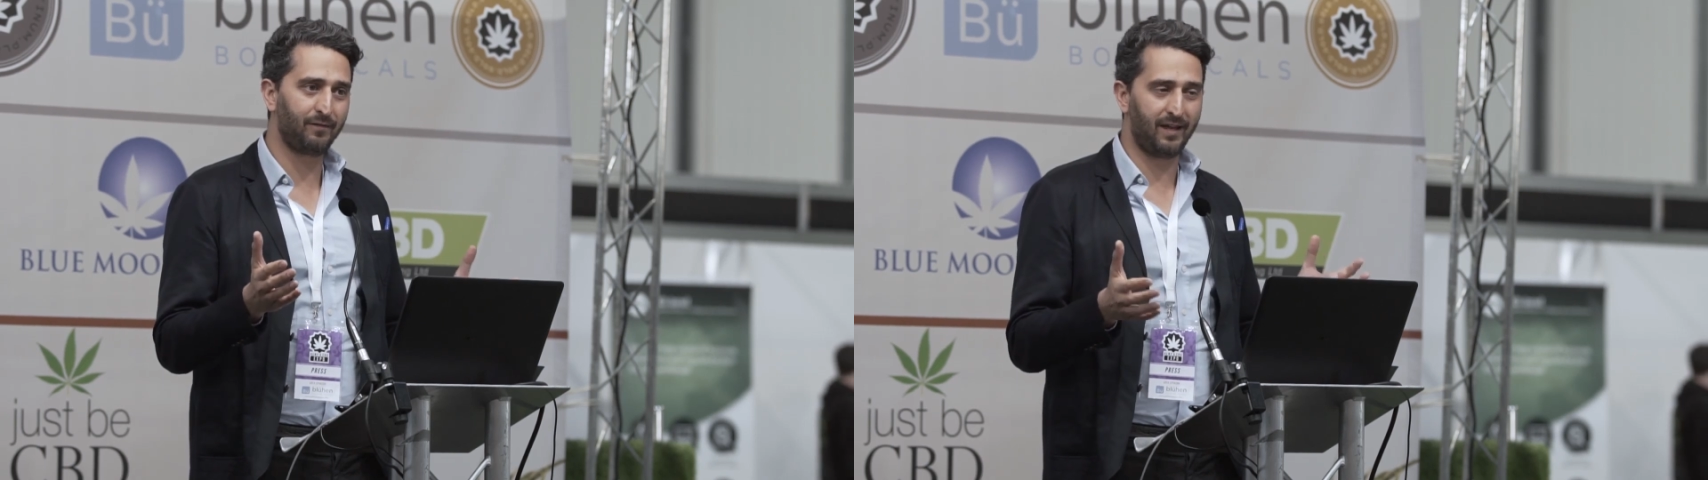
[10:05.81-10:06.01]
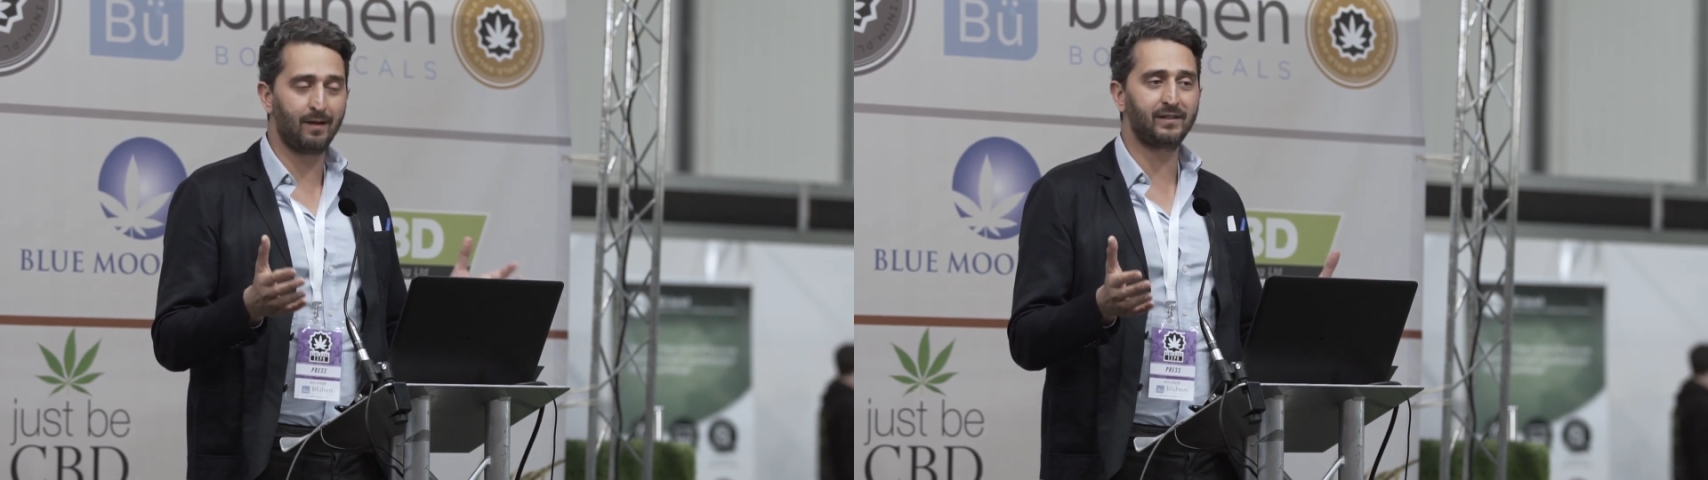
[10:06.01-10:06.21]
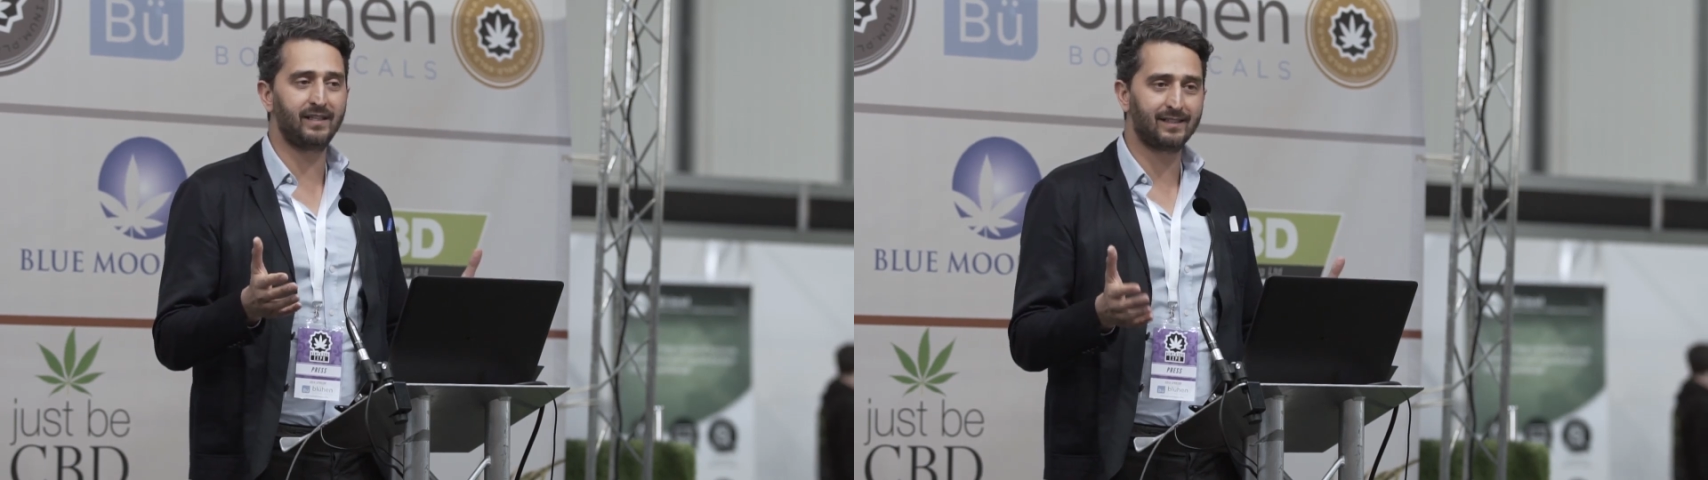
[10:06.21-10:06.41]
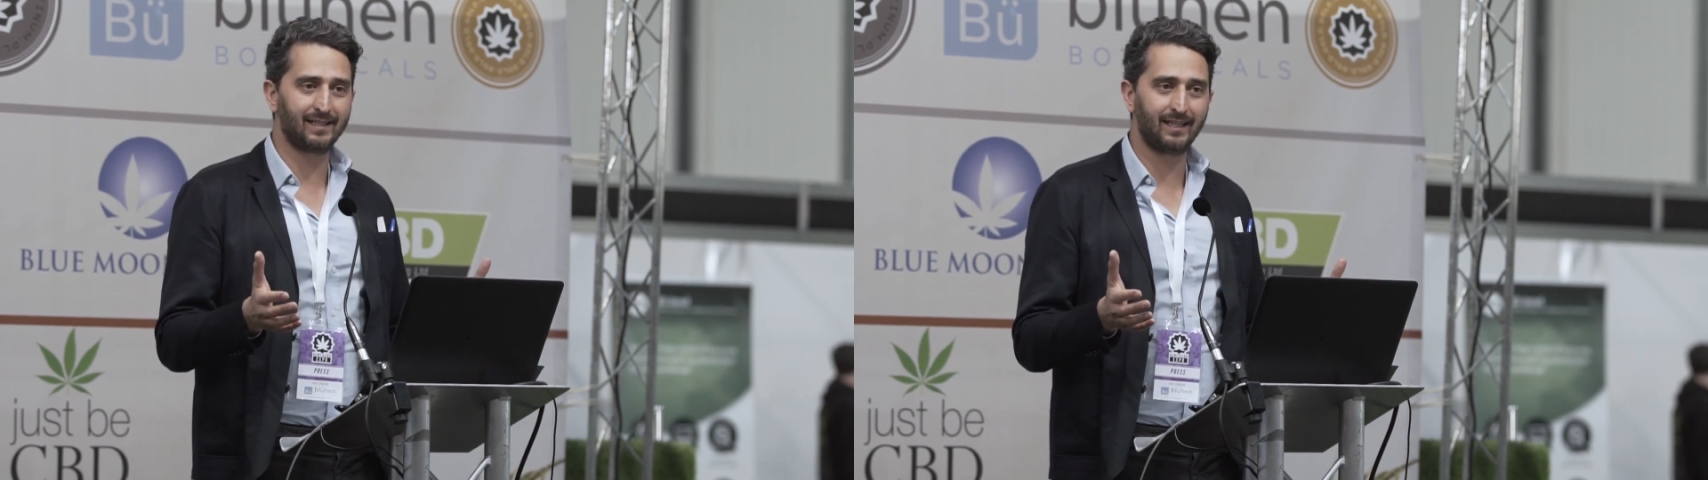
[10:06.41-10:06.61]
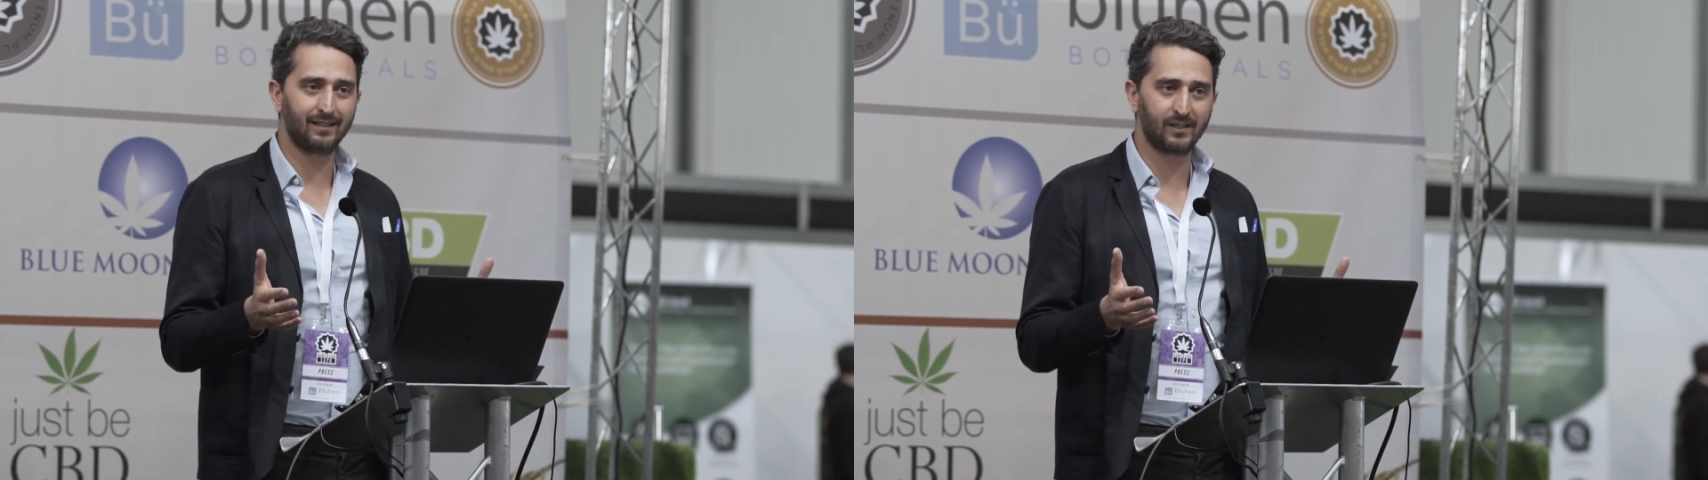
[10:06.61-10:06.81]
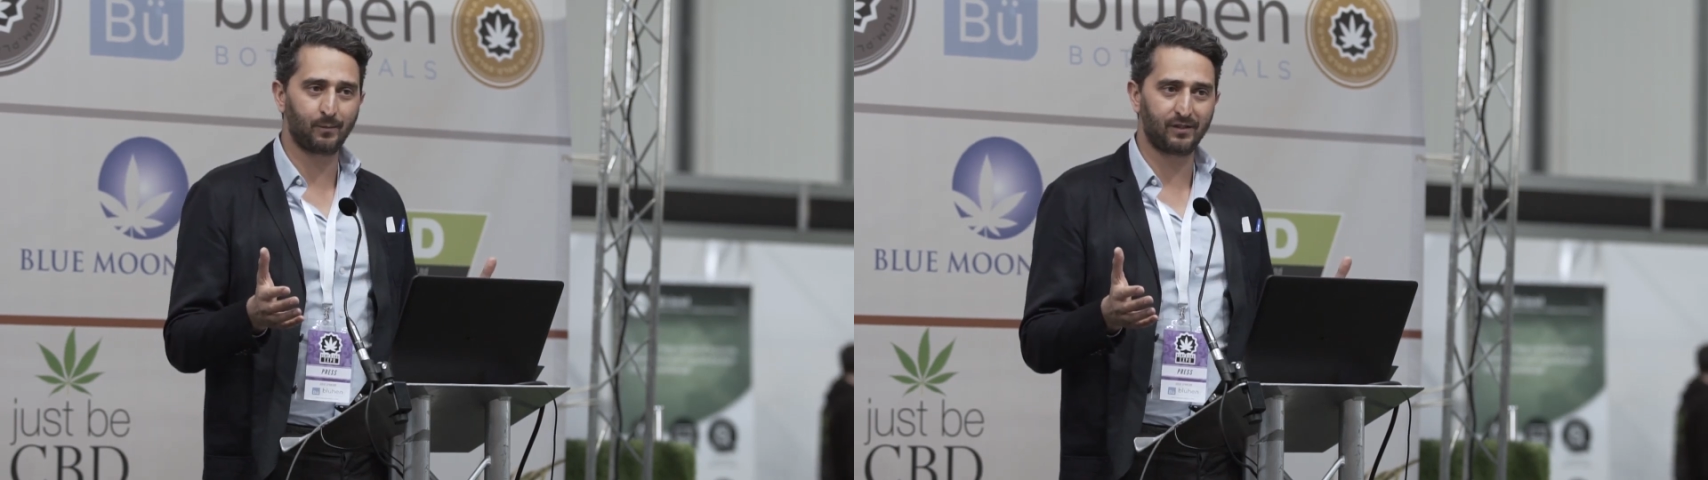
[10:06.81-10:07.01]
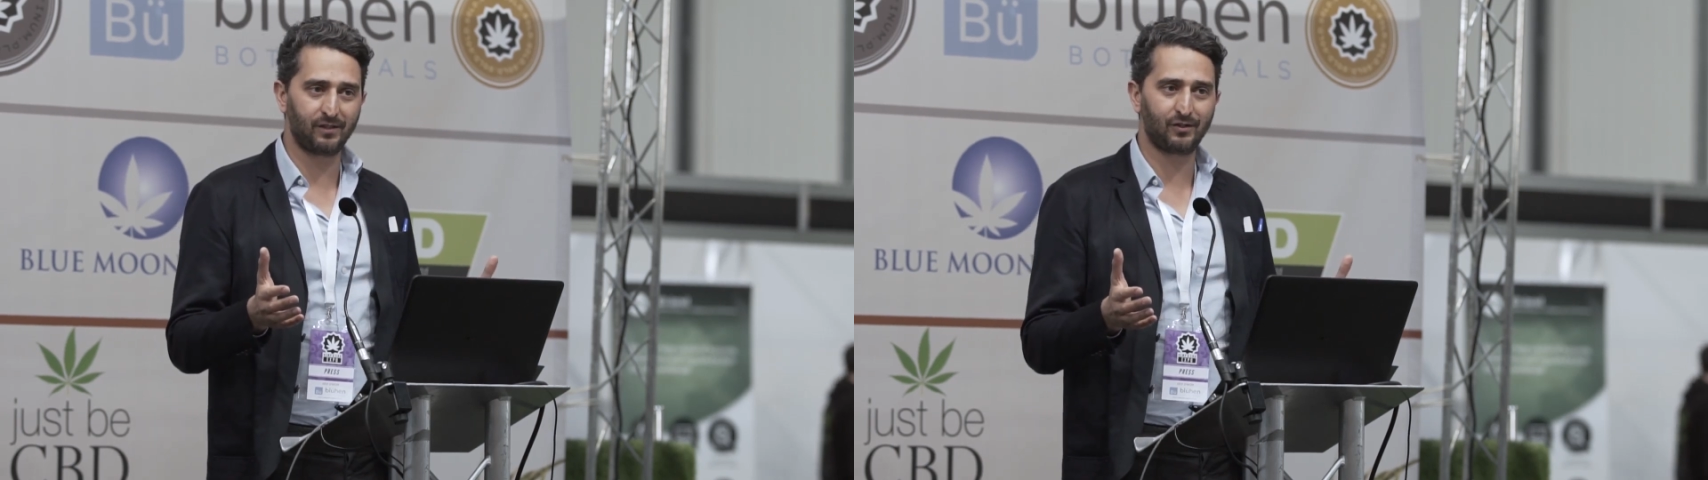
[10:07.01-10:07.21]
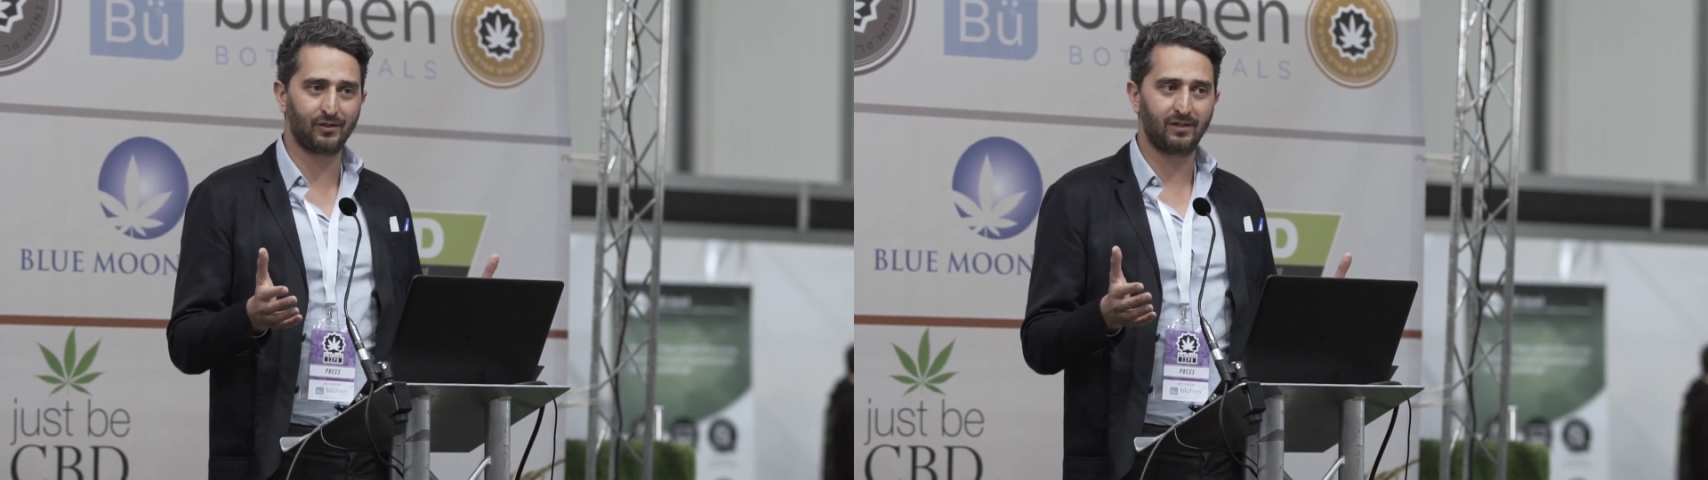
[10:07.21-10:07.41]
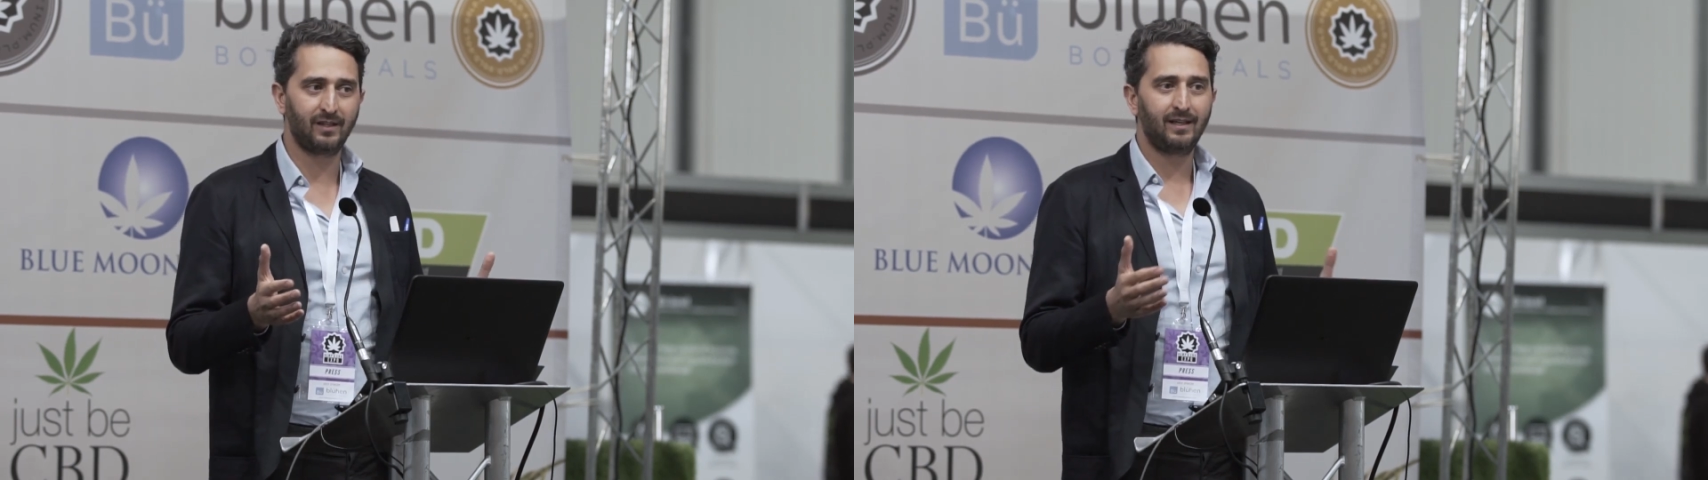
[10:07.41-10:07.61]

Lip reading: VMD has taken this position